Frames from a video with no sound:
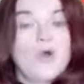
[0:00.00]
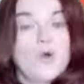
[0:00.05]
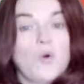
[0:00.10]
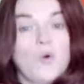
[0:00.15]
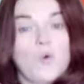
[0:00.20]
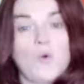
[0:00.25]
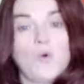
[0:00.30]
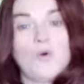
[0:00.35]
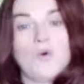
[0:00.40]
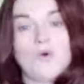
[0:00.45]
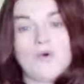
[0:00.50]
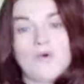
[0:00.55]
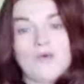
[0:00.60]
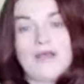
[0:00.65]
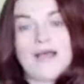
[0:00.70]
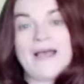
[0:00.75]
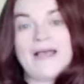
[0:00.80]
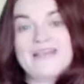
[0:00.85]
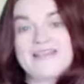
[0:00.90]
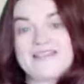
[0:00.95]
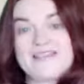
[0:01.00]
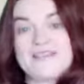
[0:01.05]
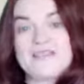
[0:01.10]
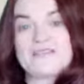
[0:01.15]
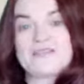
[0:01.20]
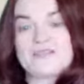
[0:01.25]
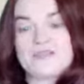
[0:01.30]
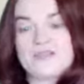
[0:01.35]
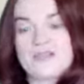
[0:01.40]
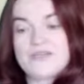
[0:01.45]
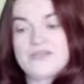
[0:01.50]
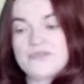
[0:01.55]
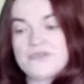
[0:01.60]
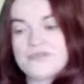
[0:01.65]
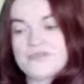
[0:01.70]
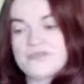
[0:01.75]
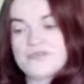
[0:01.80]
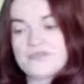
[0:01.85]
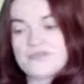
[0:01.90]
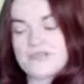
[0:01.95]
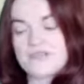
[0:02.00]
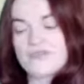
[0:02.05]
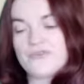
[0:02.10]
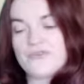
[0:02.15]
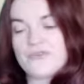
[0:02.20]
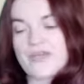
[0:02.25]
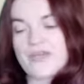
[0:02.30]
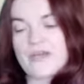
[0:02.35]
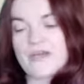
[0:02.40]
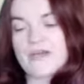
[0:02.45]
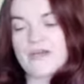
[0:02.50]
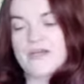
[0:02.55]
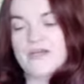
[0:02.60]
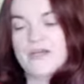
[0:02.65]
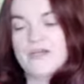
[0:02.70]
What ideas and issues does it look at?